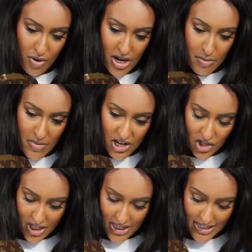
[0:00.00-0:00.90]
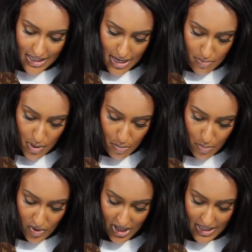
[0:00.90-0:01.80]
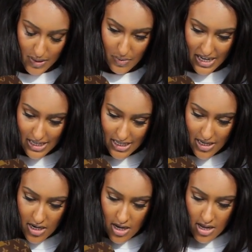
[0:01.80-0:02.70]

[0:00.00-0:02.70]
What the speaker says: pretty much at the same placement.